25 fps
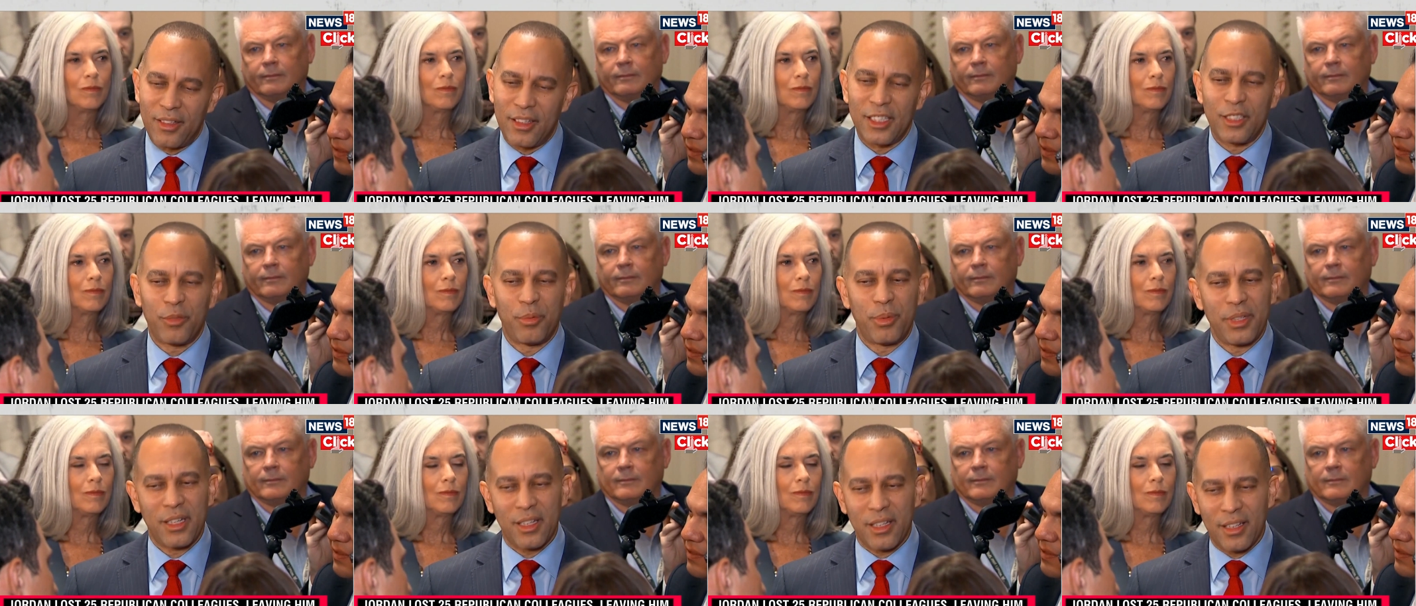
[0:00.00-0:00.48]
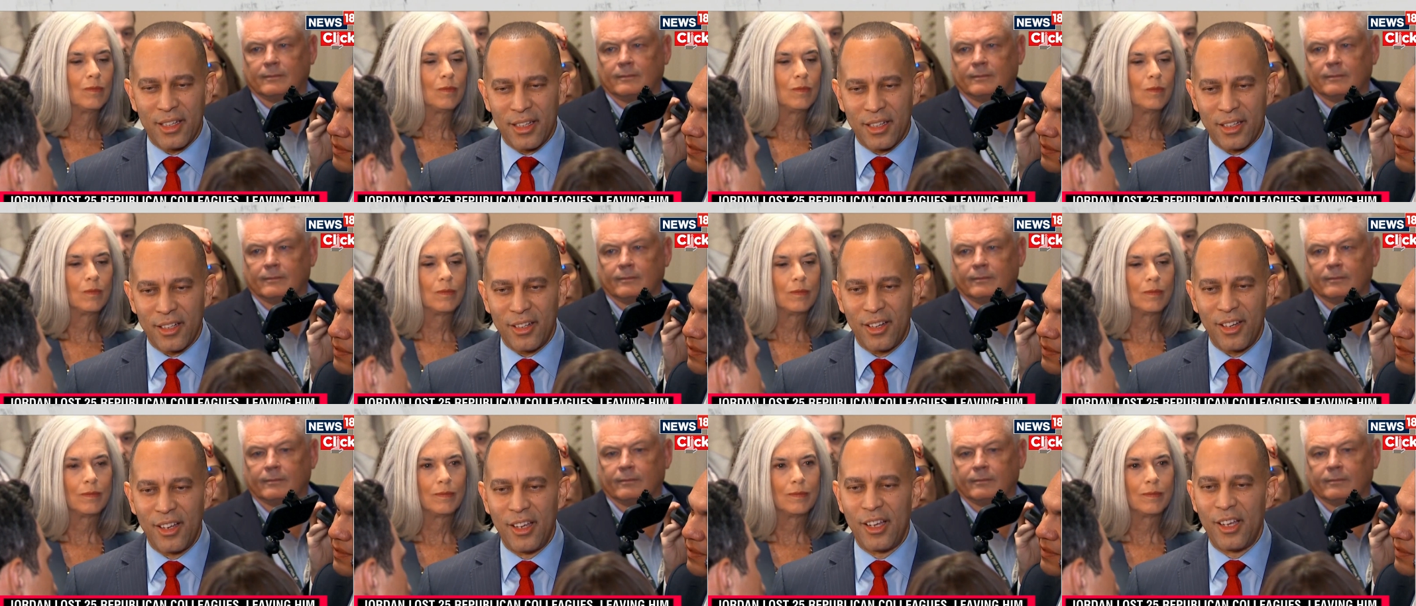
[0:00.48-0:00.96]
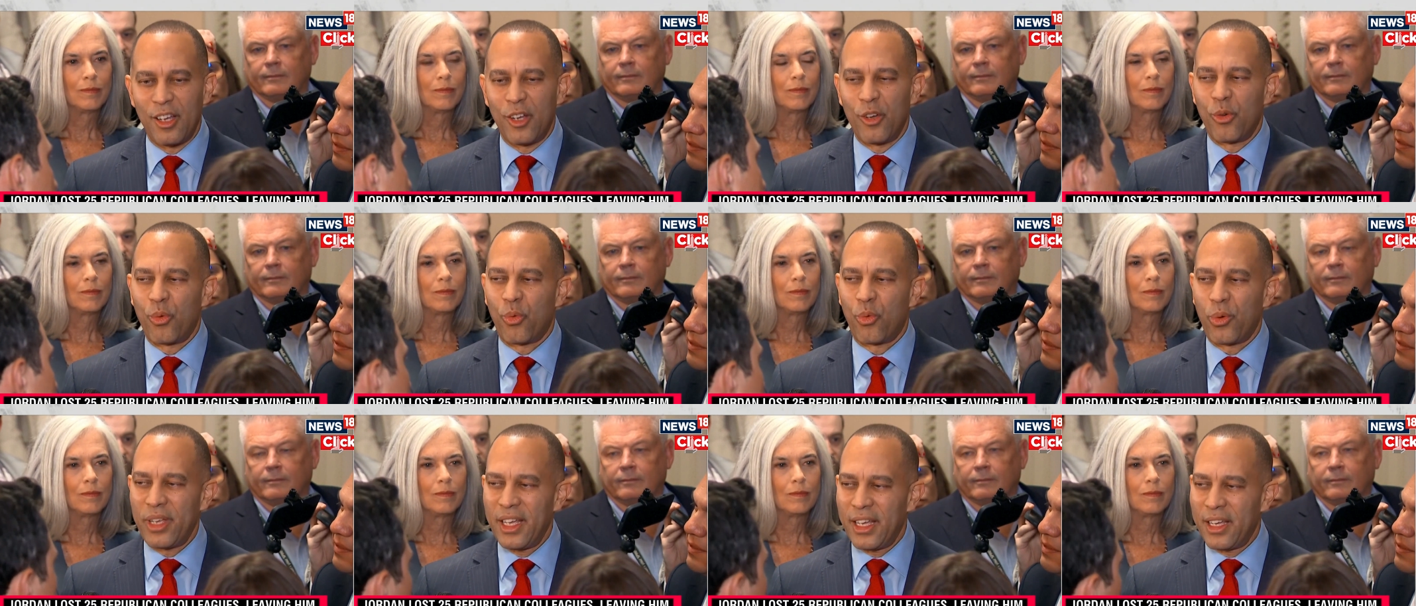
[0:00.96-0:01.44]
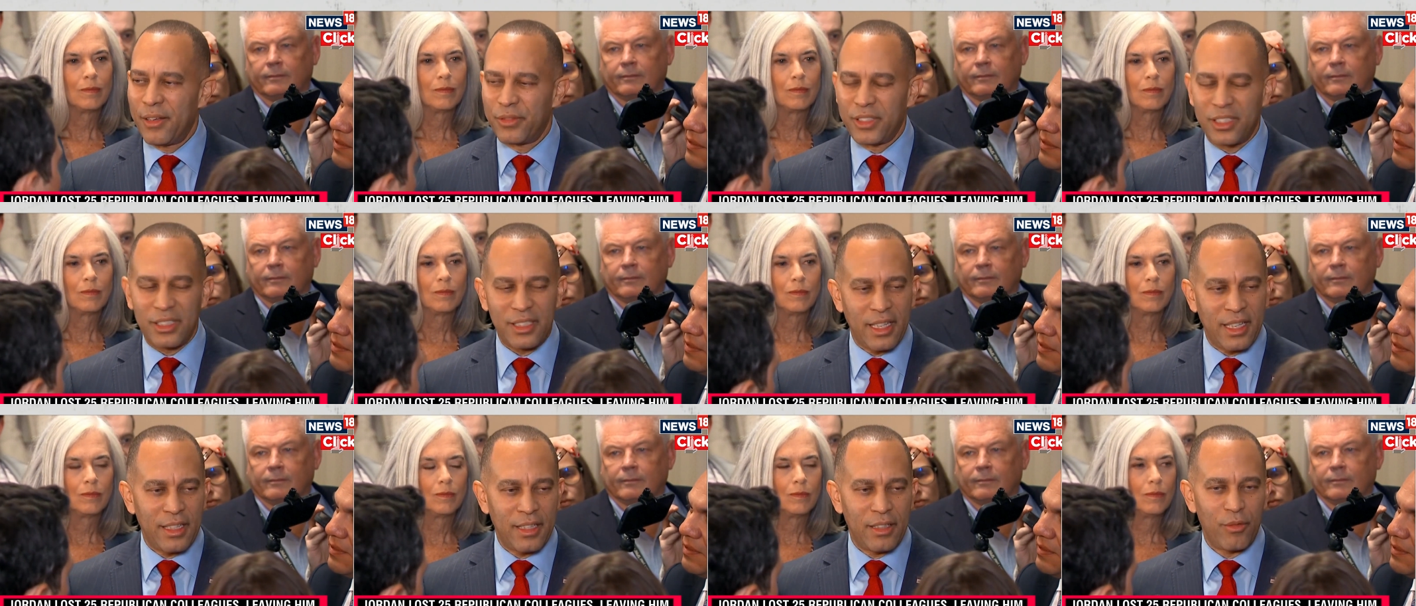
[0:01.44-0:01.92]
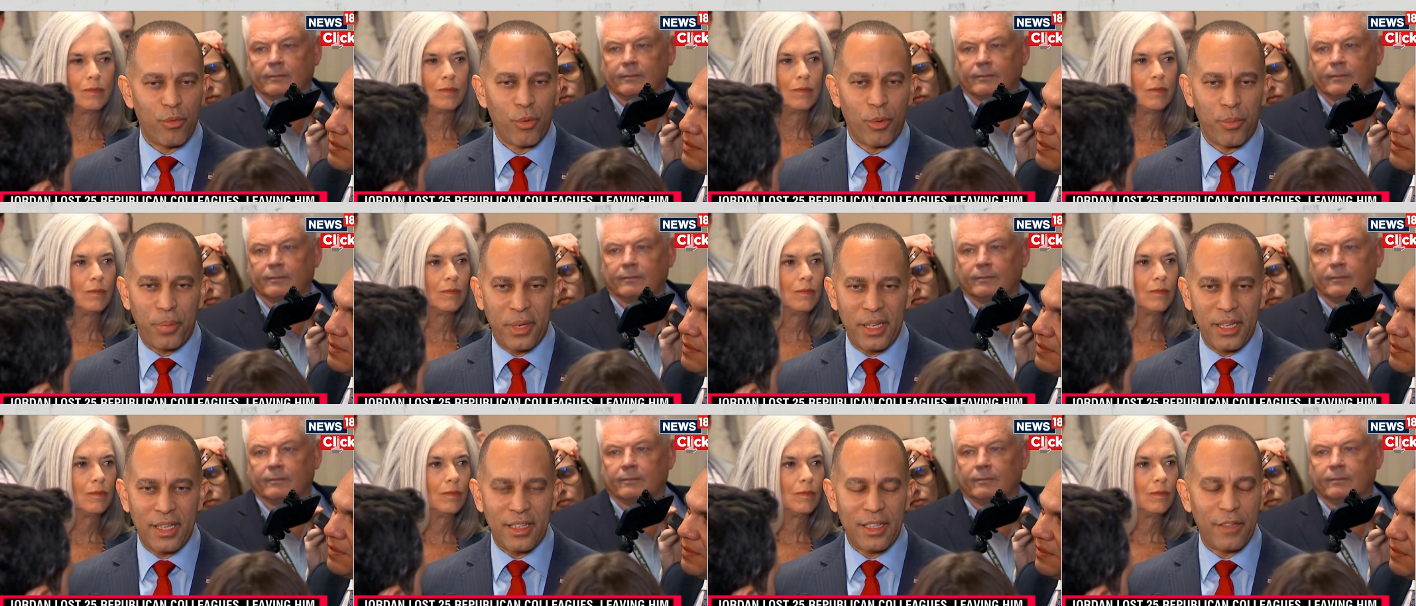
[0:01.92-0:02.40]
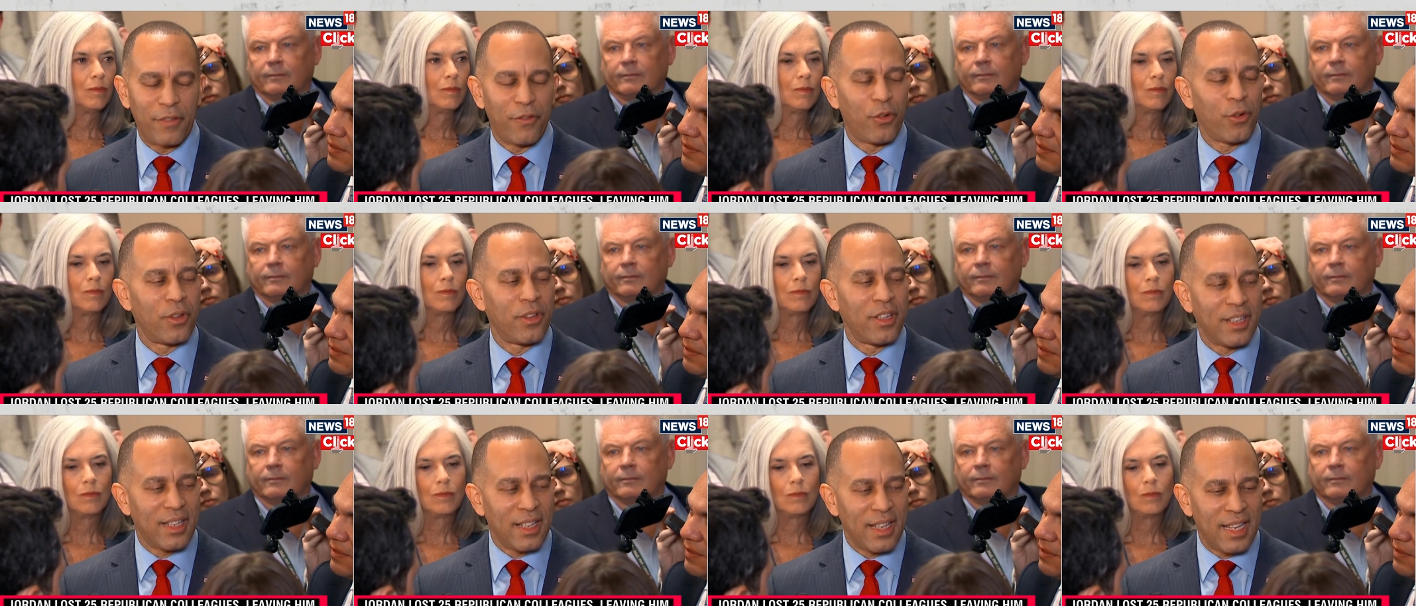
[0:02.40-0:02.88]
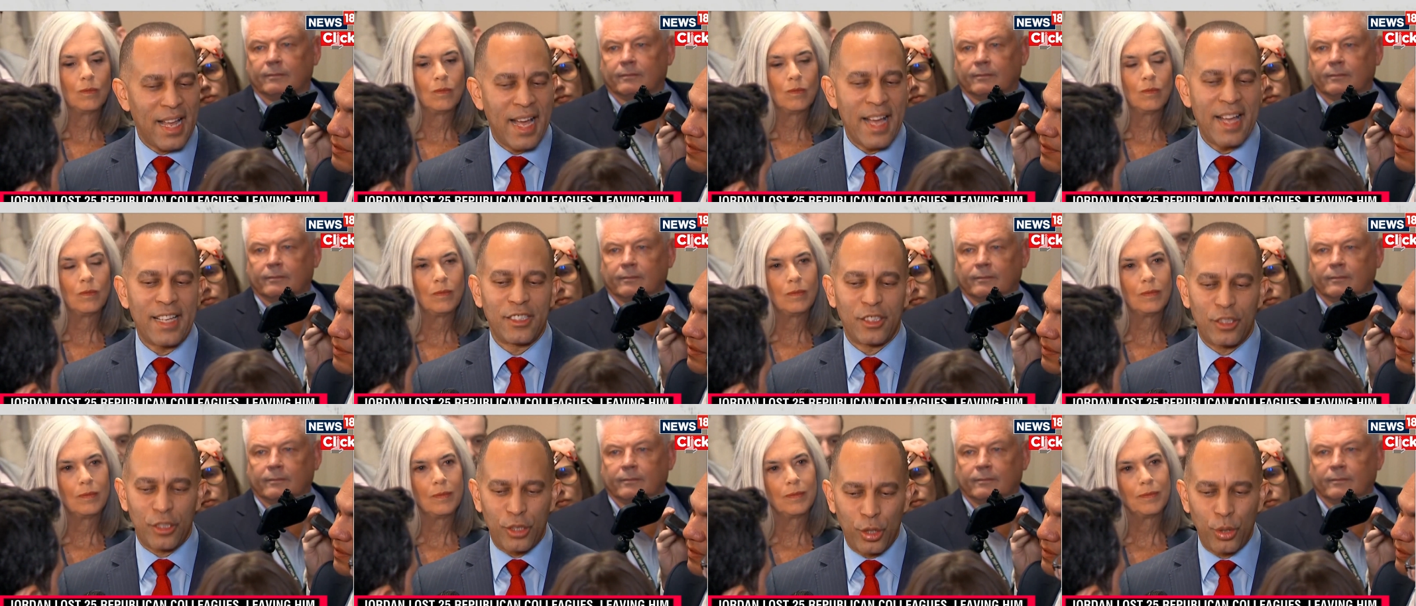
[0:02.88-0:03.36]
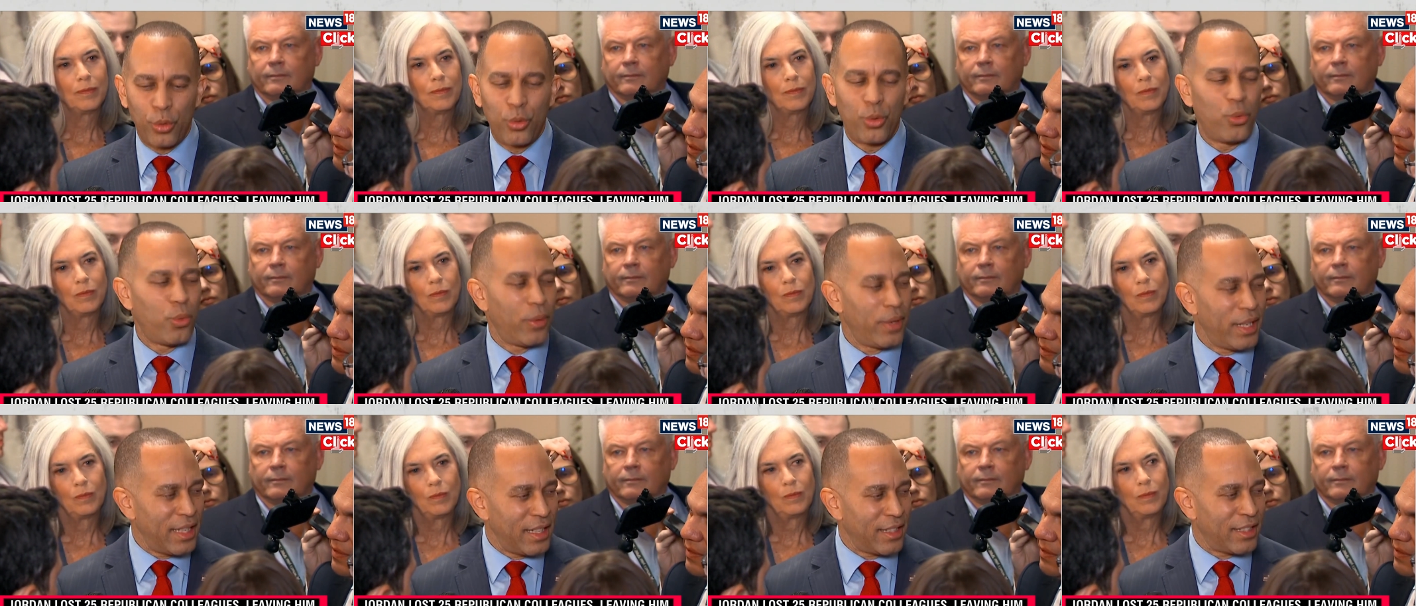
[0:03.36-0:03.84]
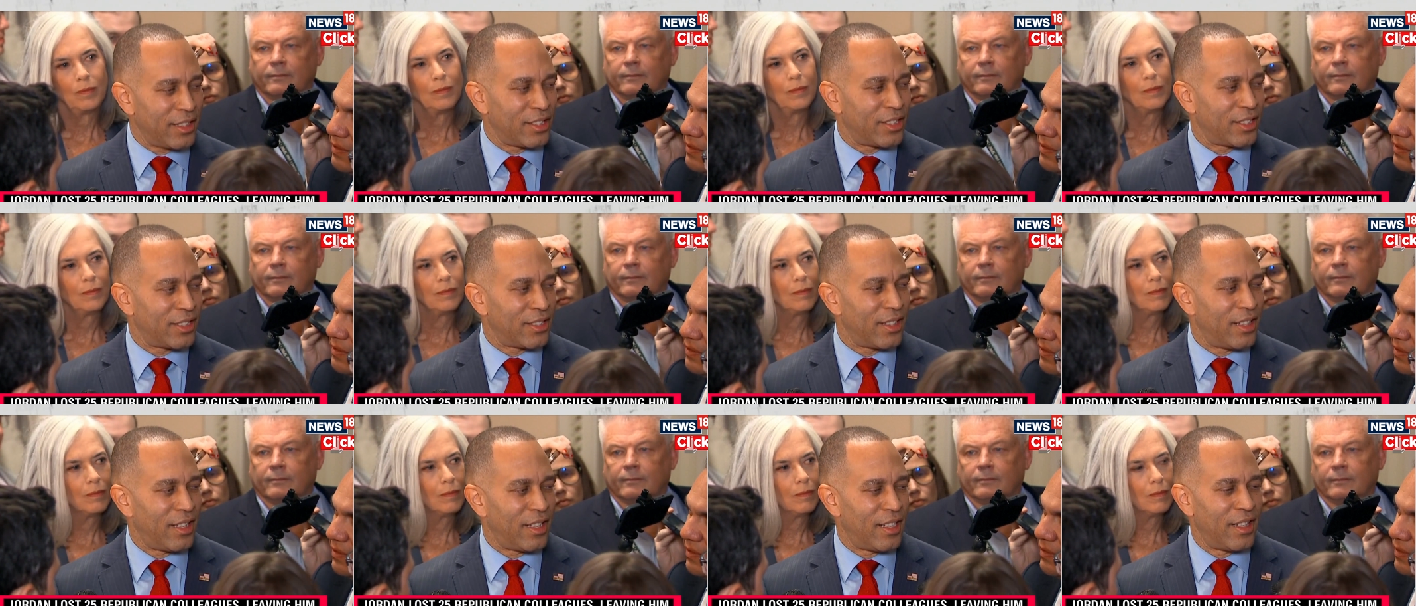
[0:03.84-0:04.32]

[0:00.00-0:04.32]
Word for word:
Speaker 1: Let's be clear. We have said repeatedly for the last two weeks